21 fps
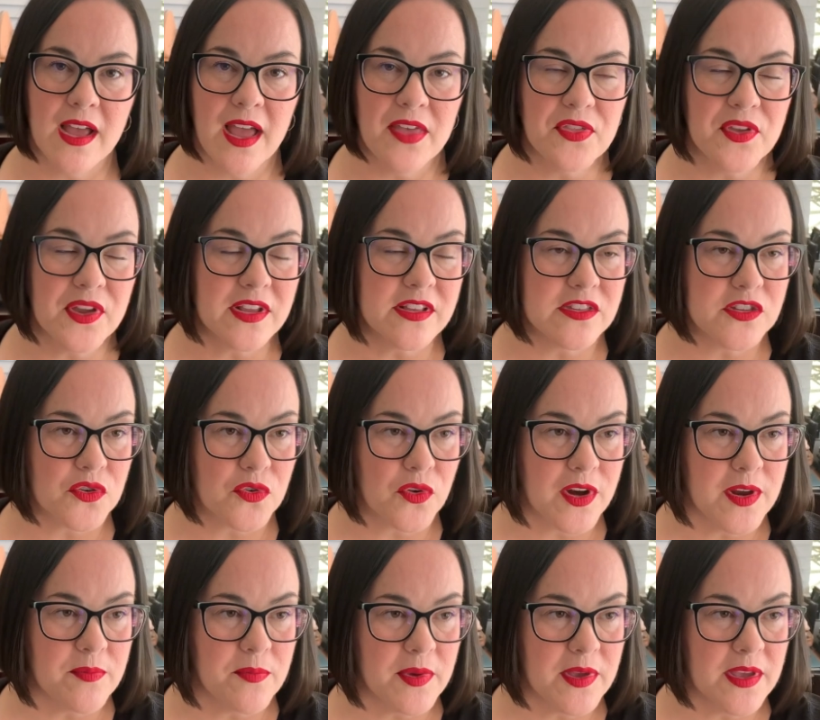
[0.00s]
I think it's a
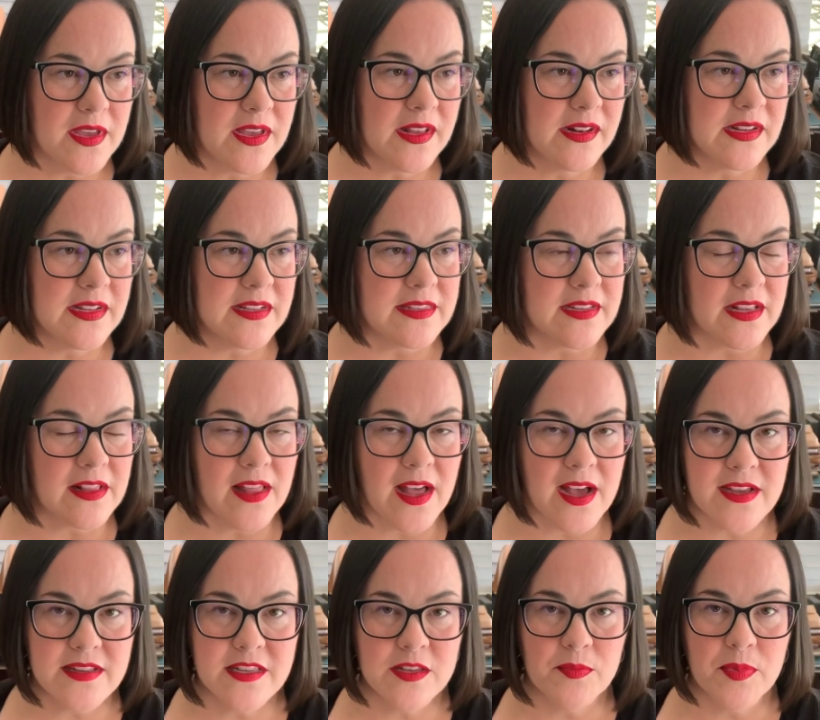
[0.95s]
great pen. It's a
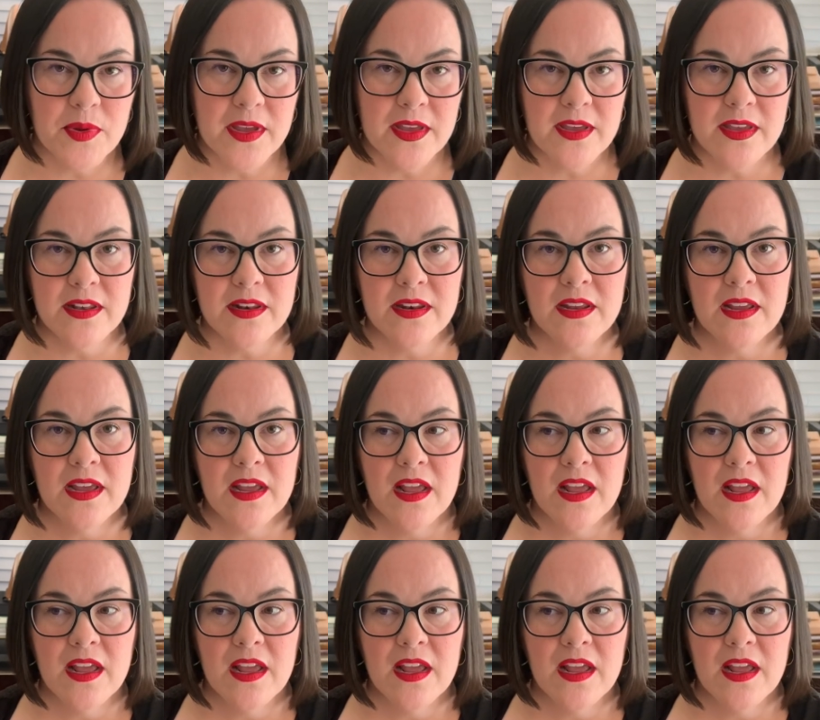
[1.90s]
classy pen.